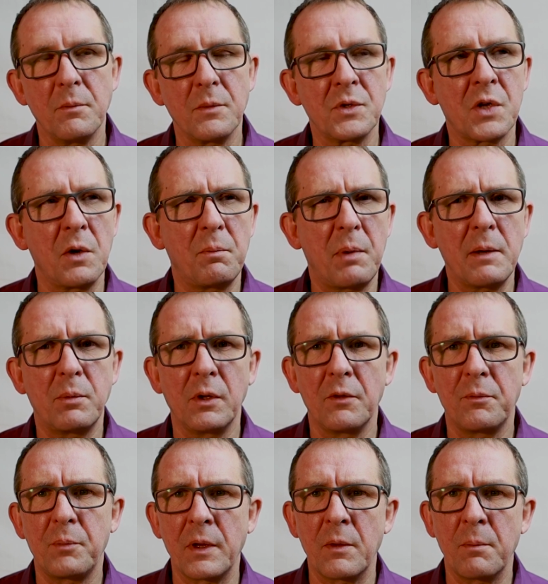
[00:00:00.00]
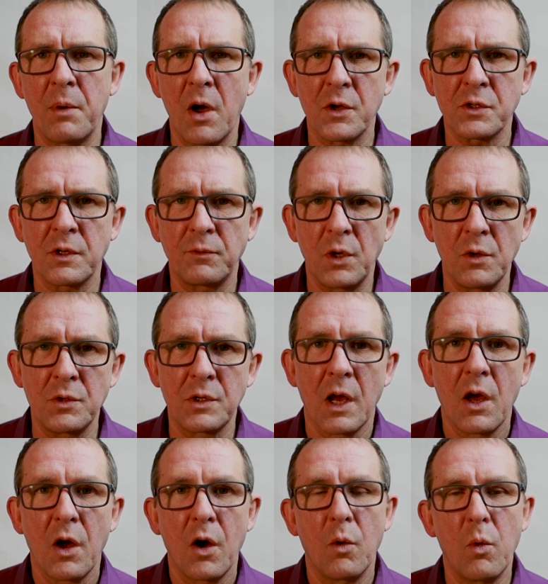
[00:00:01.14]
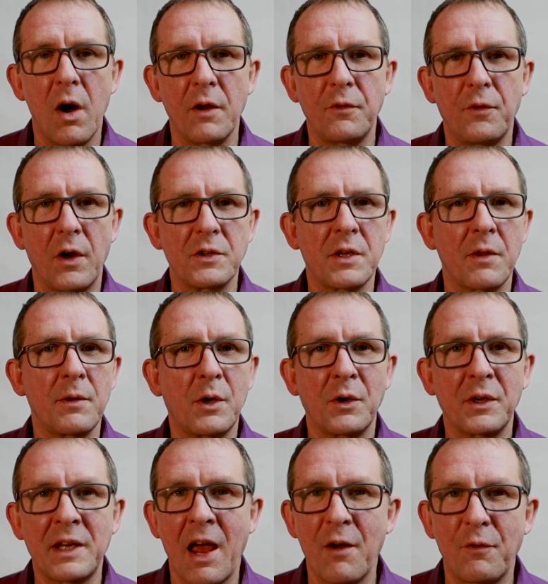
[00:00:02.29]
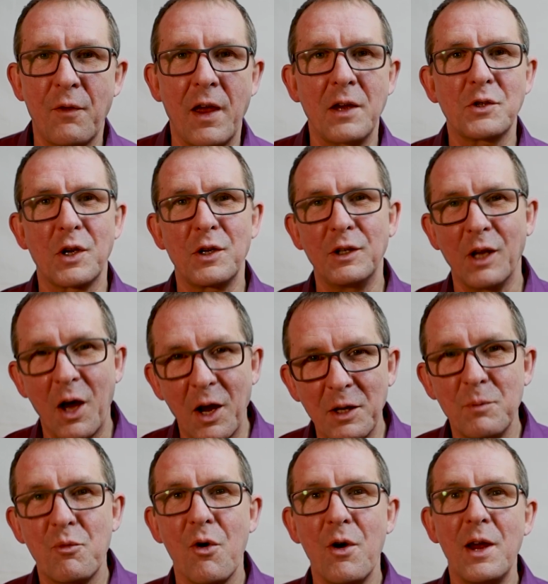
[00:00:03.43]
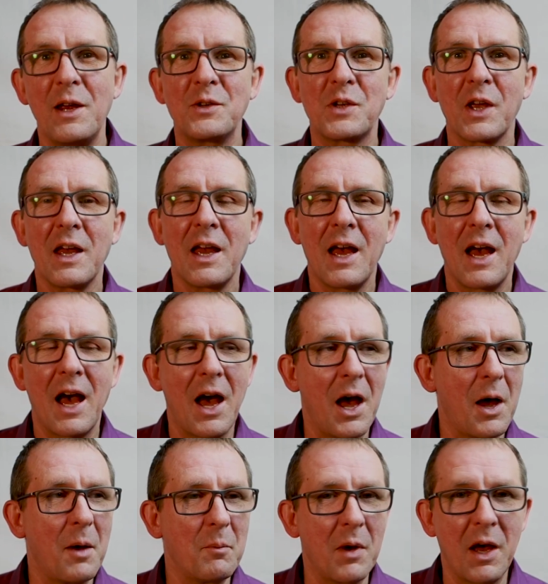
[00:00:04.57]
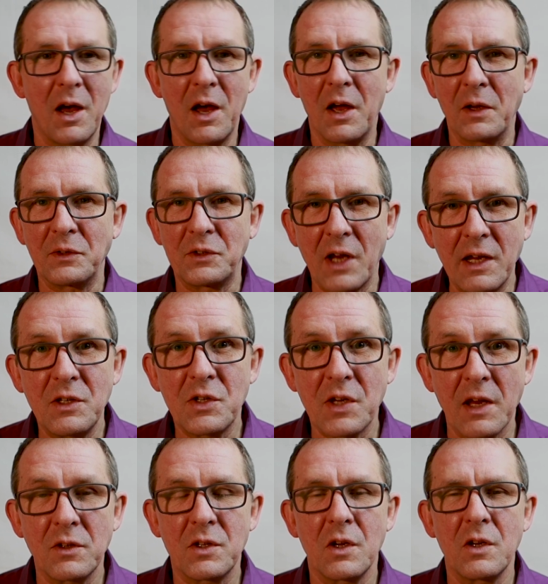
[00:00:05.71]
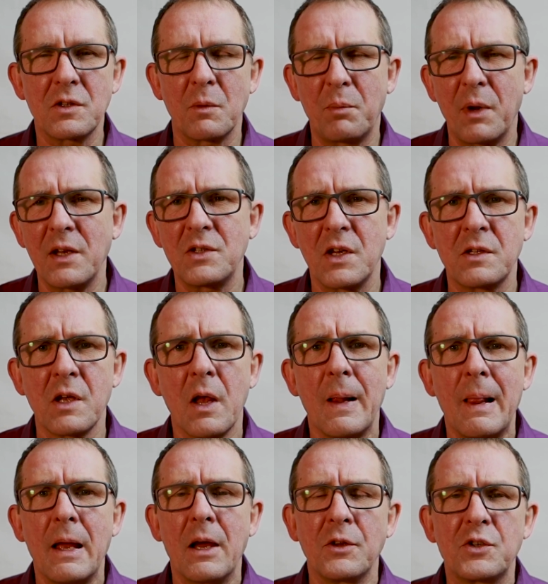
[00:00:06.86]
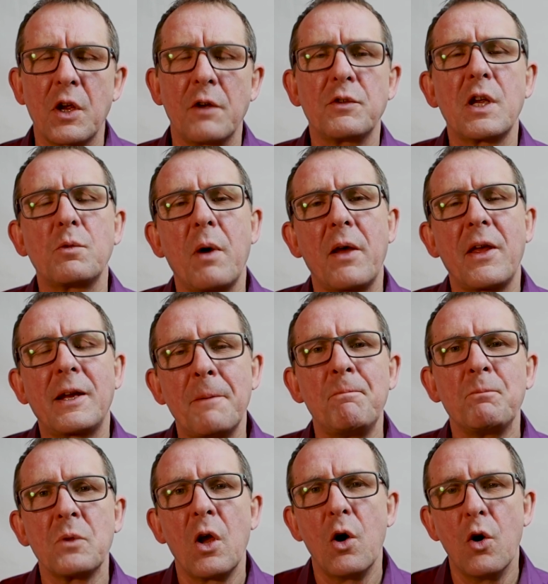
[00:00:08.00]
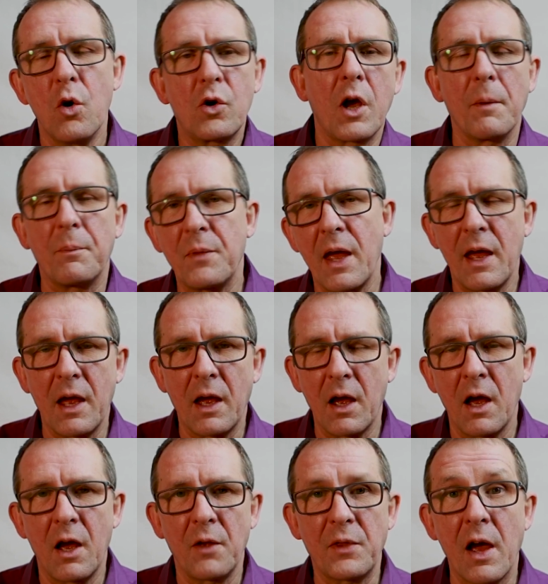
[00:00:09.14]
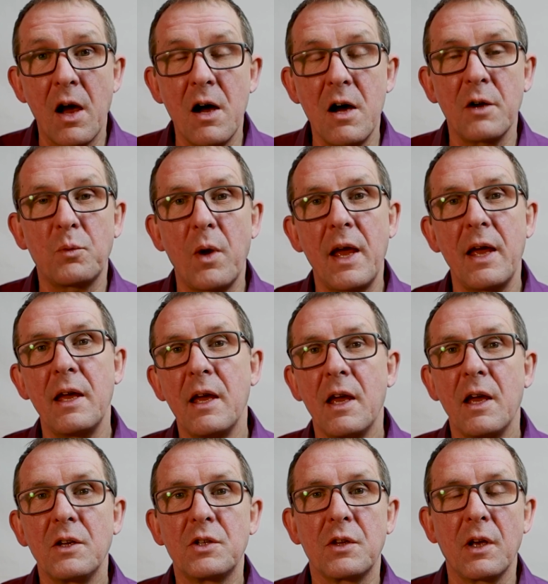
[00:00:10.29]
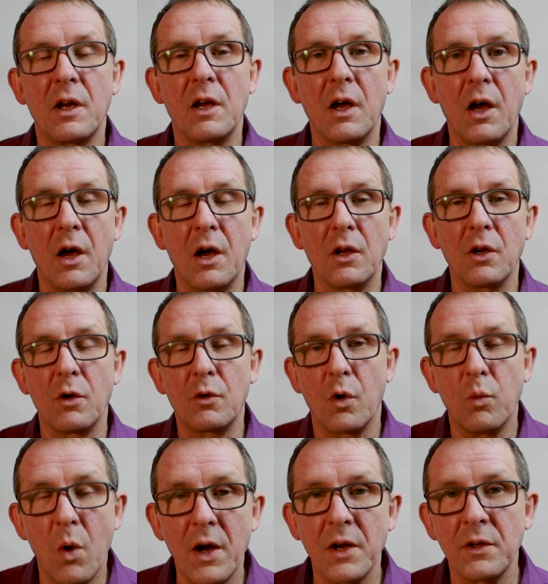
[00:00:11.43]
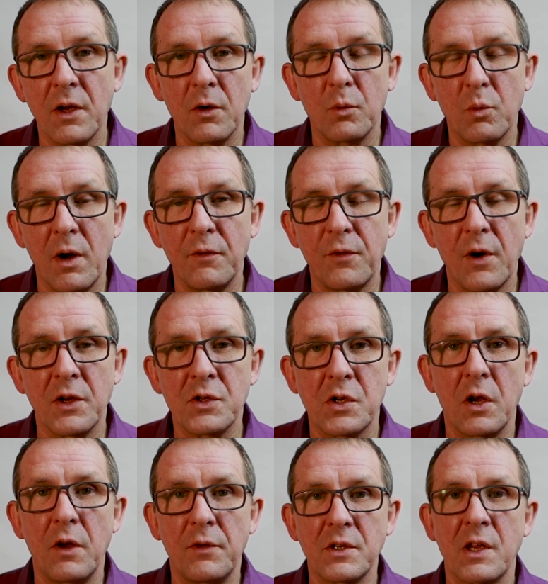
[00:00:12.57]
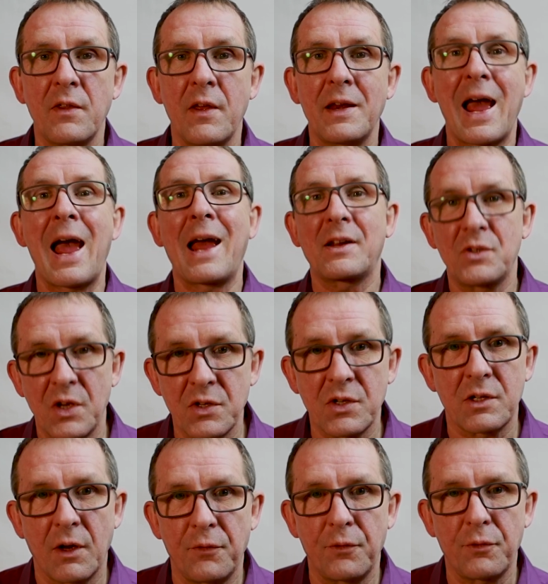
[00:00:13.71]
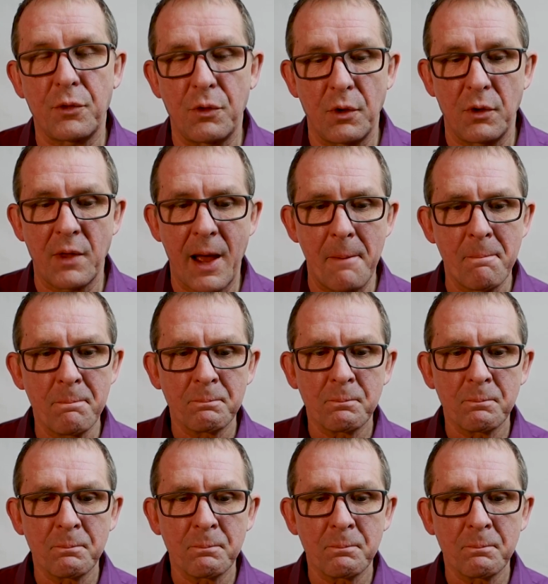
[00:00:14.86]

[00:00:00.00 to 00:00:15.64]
So people have, in the past, have used Wi-Fi, so they've gone to cafes and libraries and day centres and places and services where they can hook up their hardware to the local Wi-Fi service and then access stuff through that.